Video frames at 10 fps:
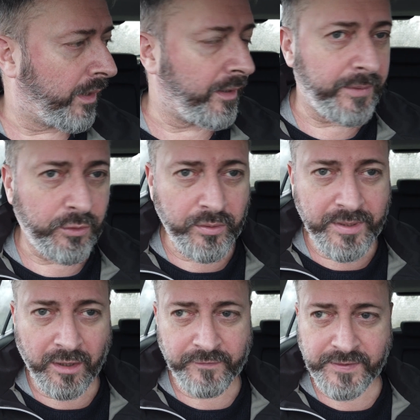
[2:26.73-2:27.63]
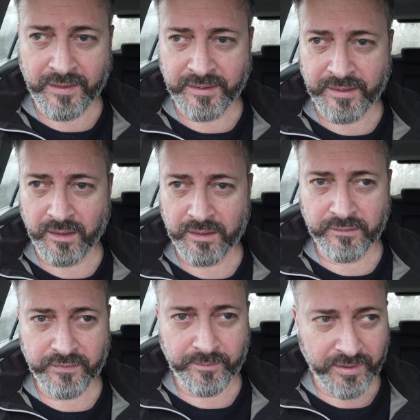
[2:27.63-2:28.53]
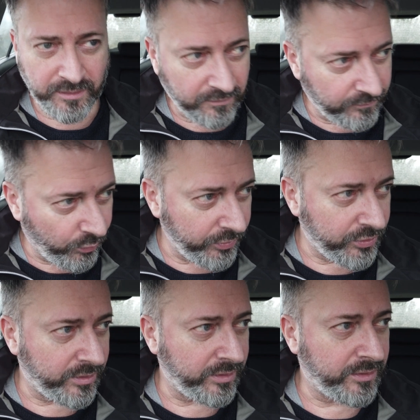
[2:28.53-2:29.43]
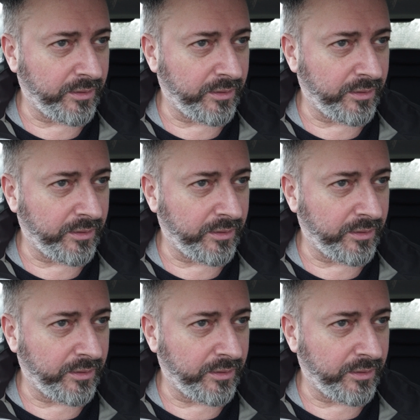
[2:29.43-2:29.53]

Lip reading: I've been doing that. I've sat in the car here for a minute and I've watched the